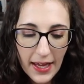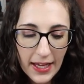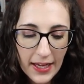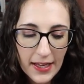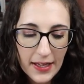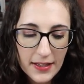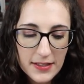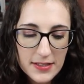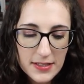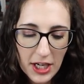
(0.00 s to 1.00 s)

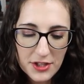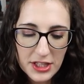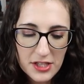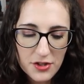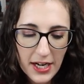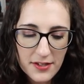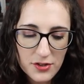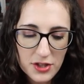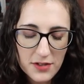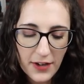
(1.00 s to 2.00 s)
and tragedy strikes,
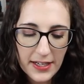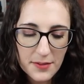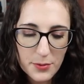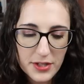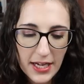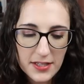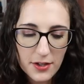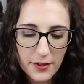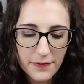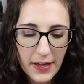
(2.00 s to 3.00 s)
so she's fighting to protect
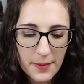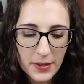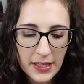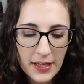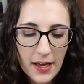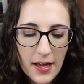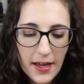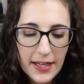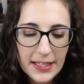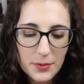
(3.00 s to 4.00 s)
her family,
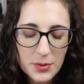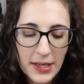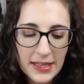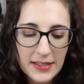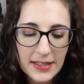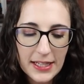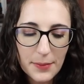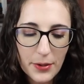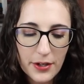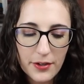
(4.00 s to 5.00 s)
and he will do anything anything to
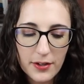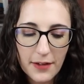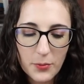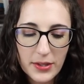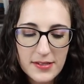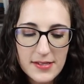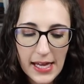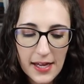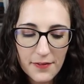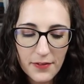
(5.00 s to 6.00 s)
keep her and her loved ones
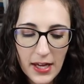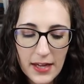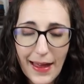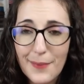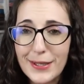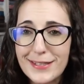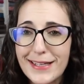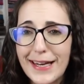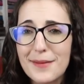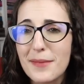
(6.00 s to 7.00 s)
safe, and that means
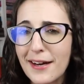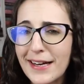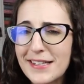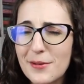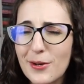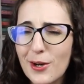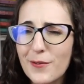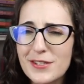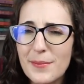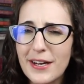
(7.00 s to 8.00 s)
getting married. So I don't know
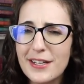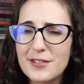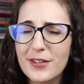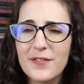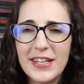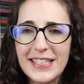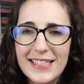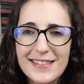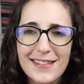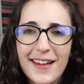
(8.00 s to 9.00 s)
if it's a marriage of
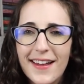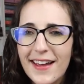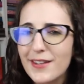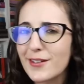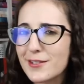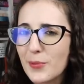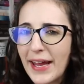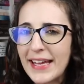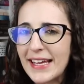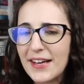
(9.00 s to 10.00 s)
convenience. It looks
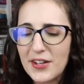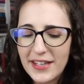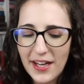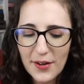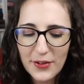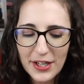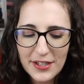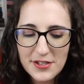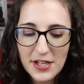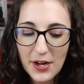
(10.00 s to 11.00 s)
weddingy on the
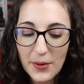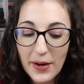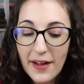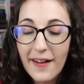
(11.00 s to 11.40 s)
cover, so